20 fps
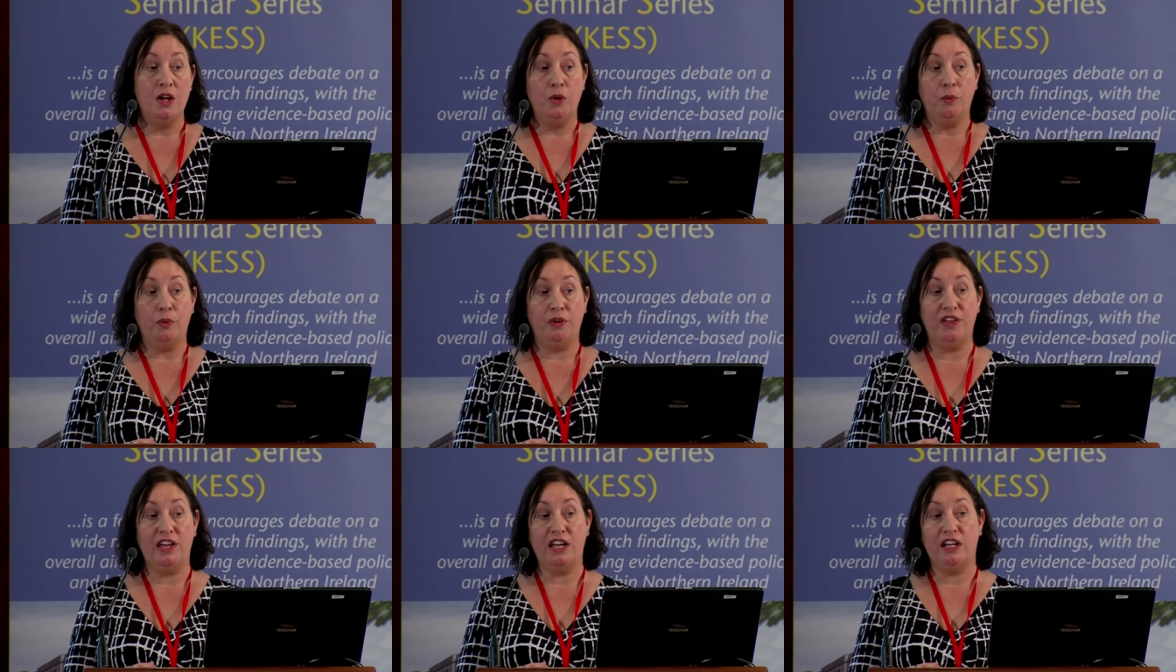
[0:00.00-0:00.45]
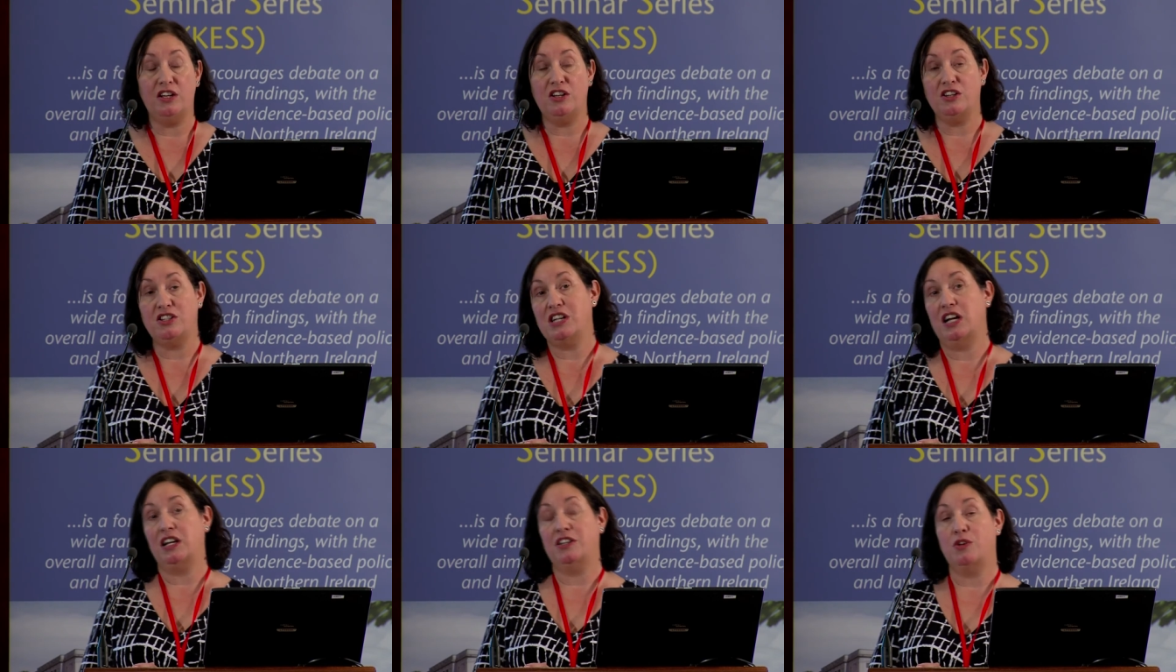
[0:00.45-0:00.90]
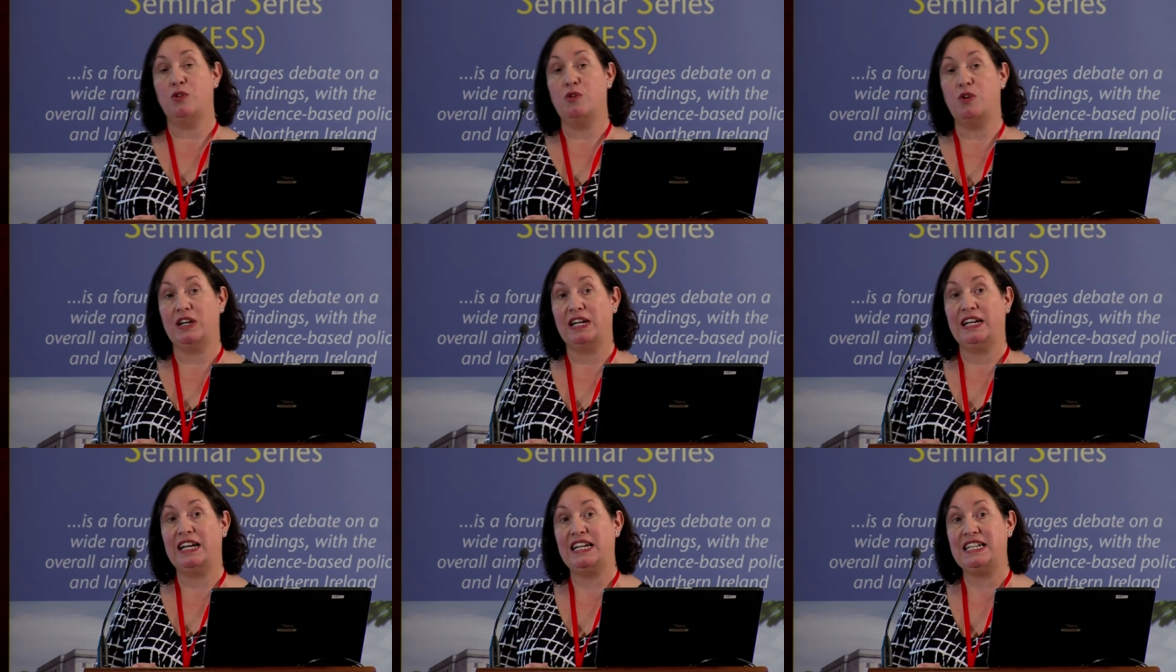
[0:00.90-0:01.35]
We then looked at
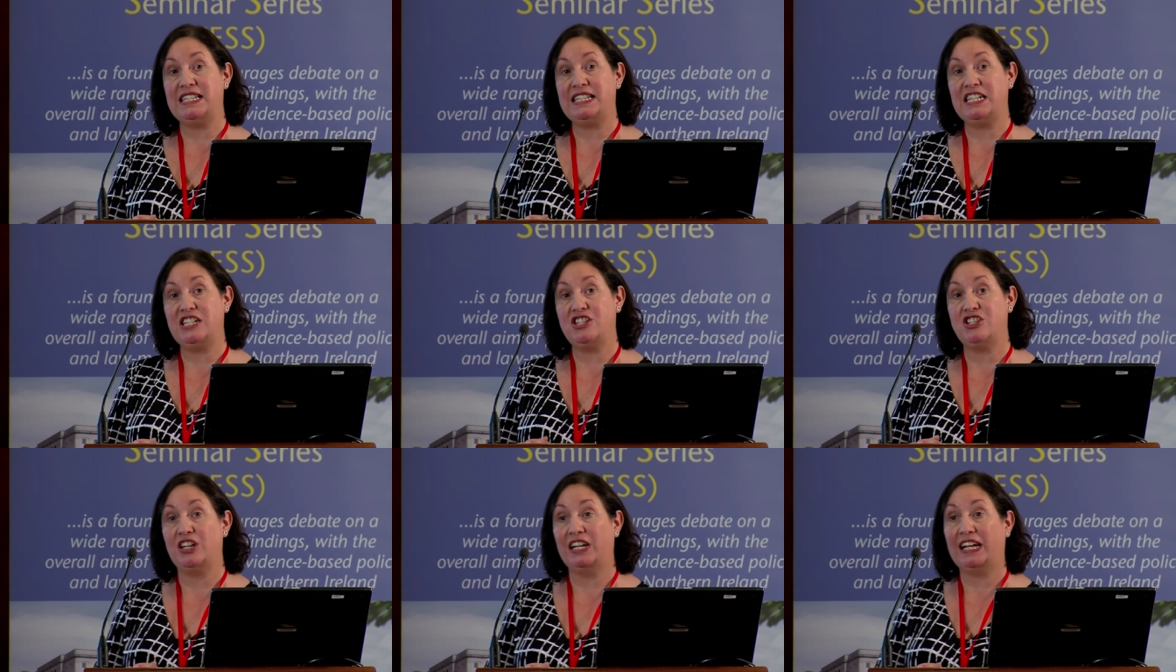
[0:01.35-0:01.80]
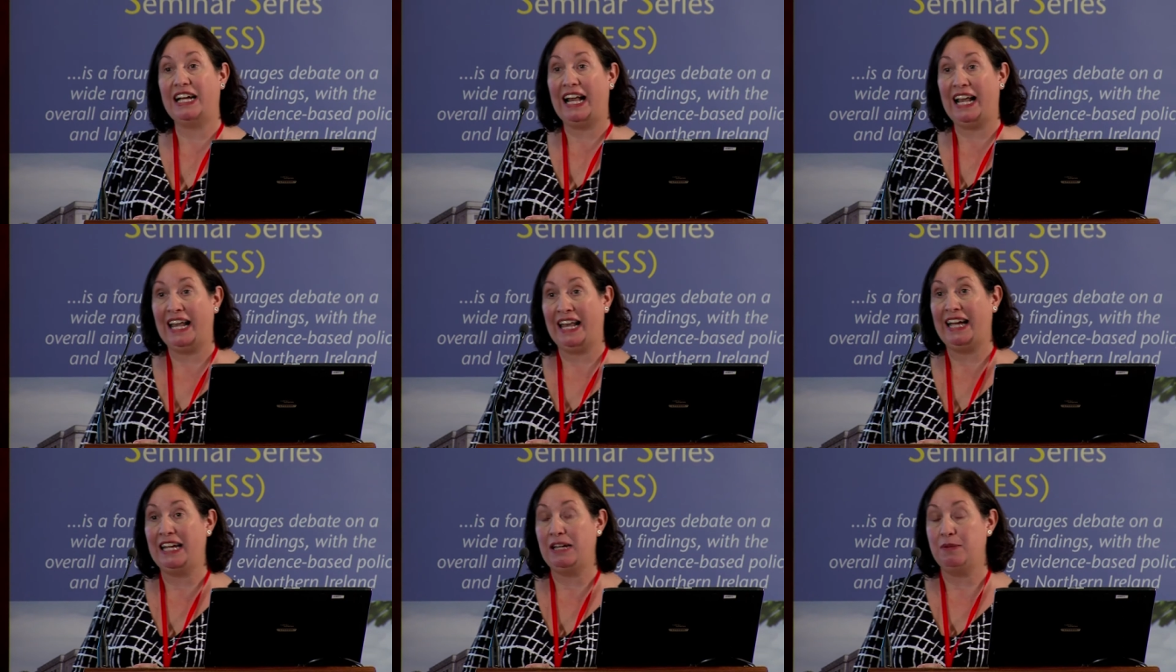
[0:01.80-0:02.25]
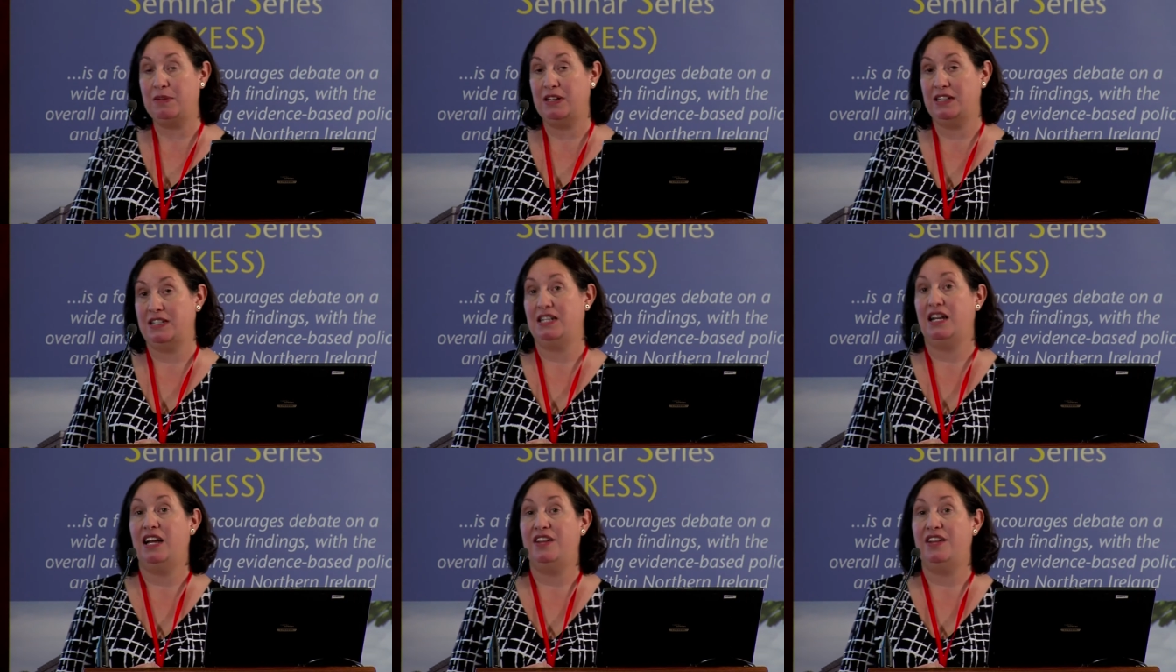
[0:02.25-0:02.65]
organisational climate,